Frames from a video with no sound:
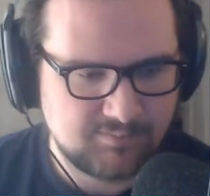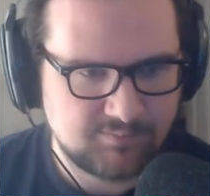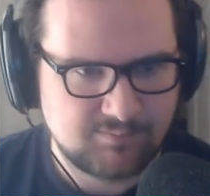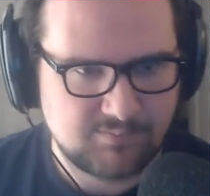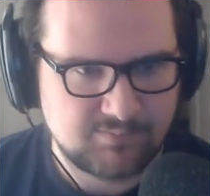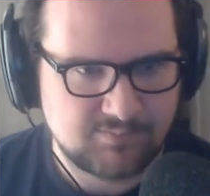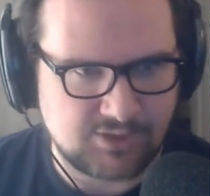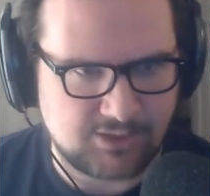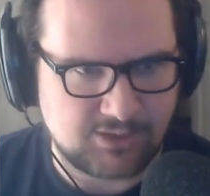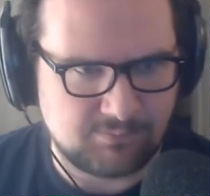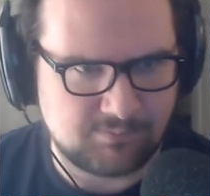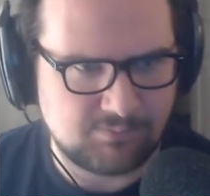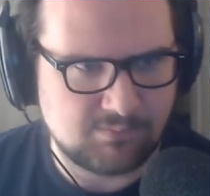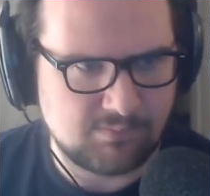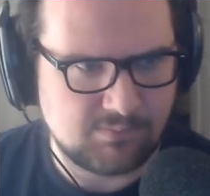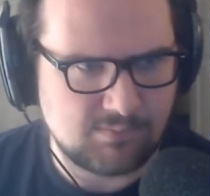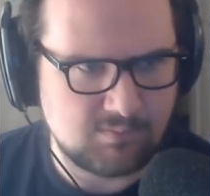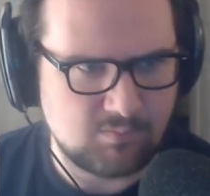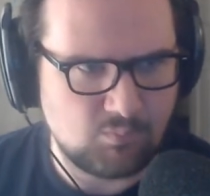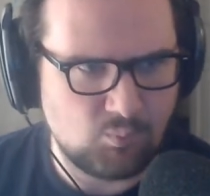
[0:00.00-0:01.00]
So
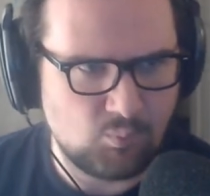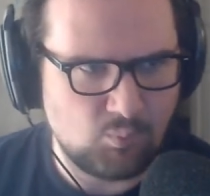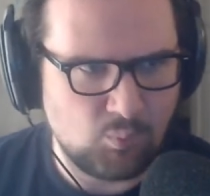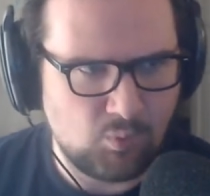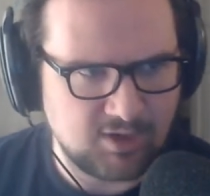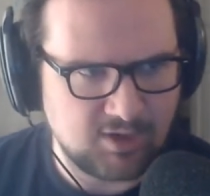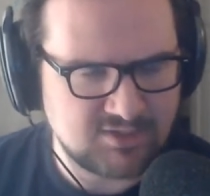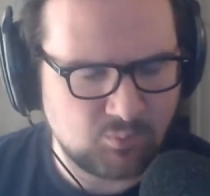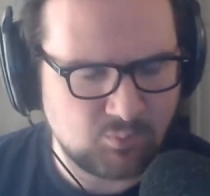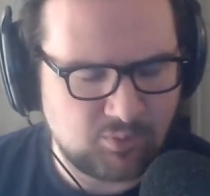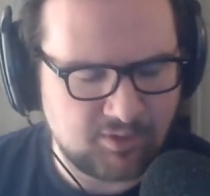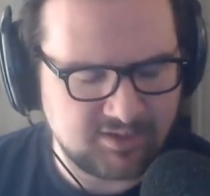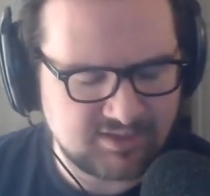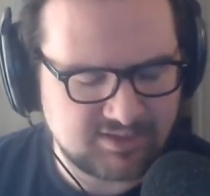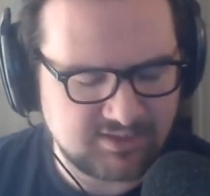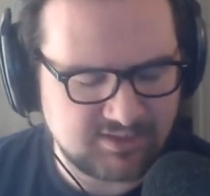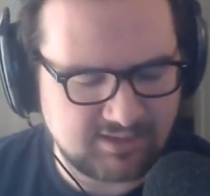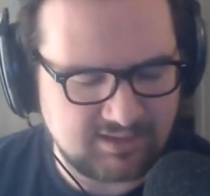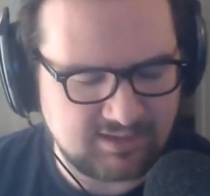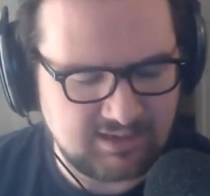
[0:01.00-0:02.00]
once
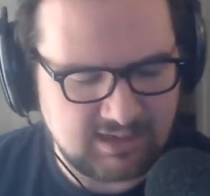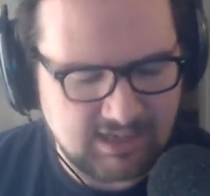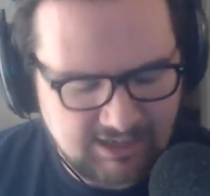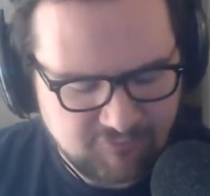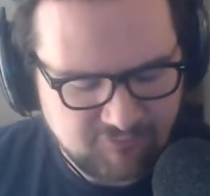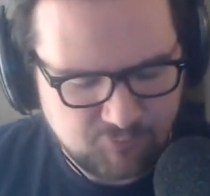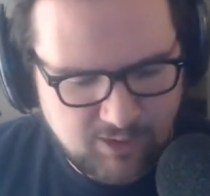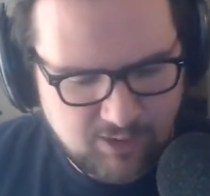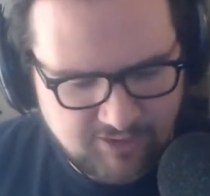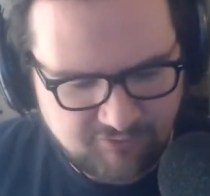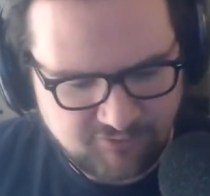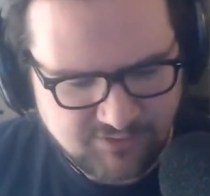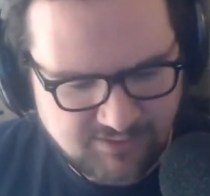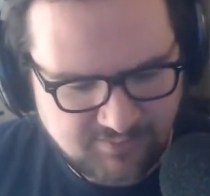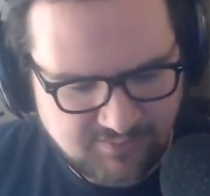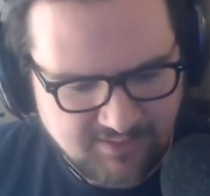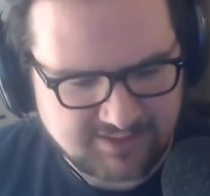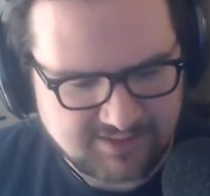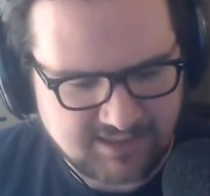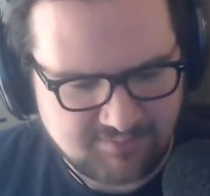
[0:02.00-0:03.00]
like if
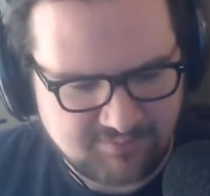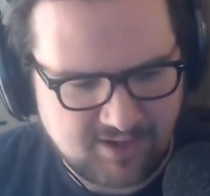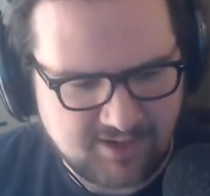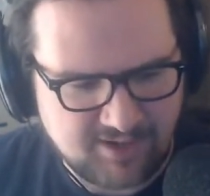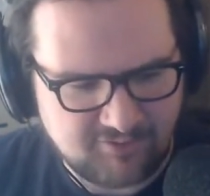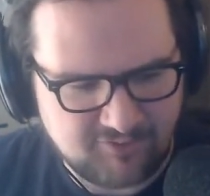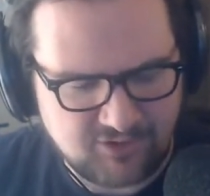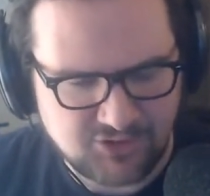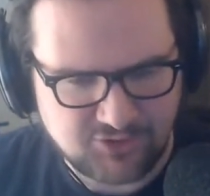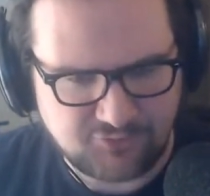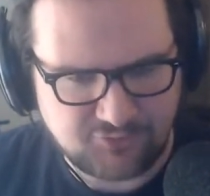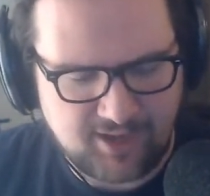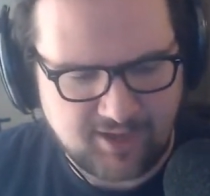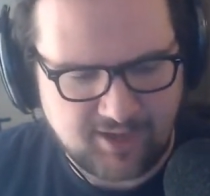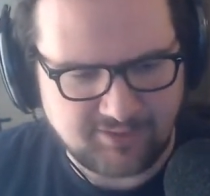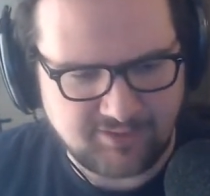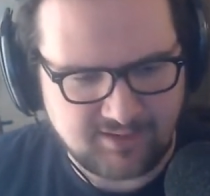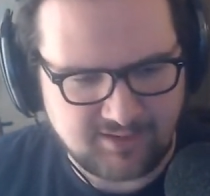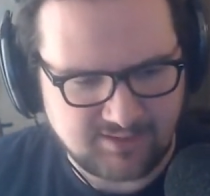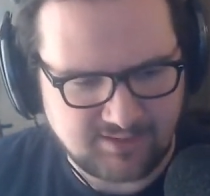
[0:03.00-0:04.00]
something is hidden behind a feature flag,
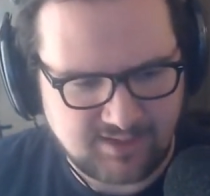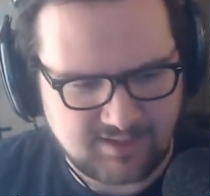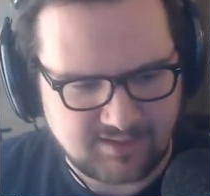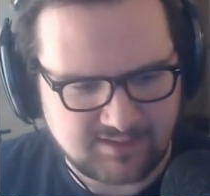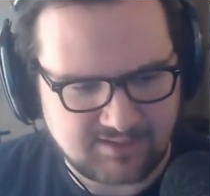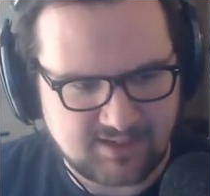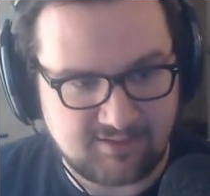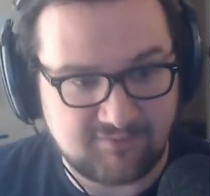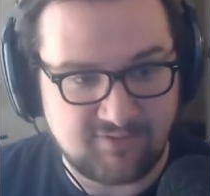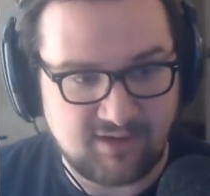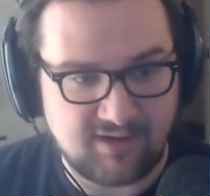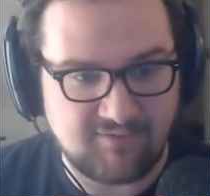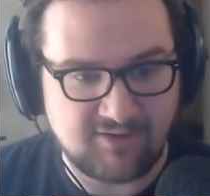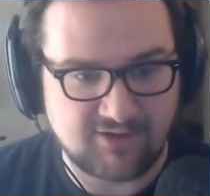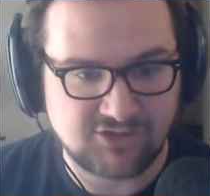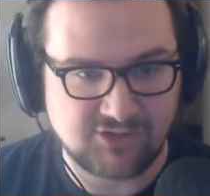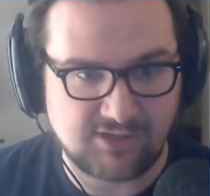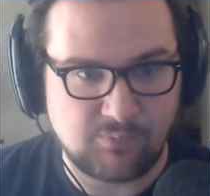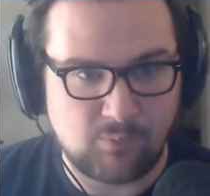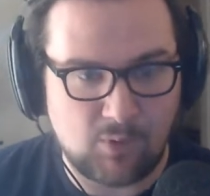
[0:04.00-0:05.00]
the intent is that it
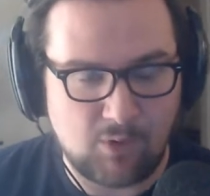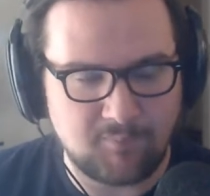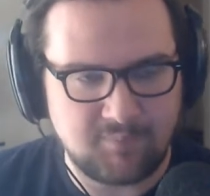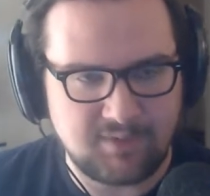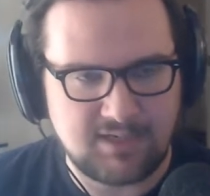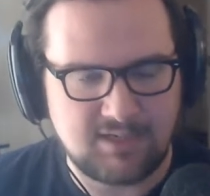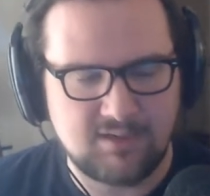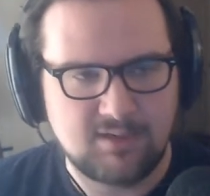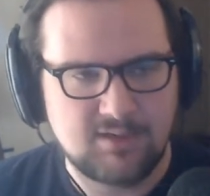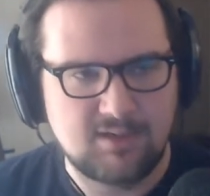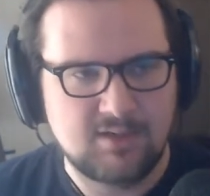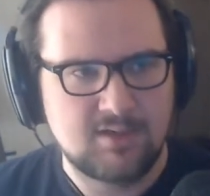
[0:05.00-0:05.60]
eventually won't be.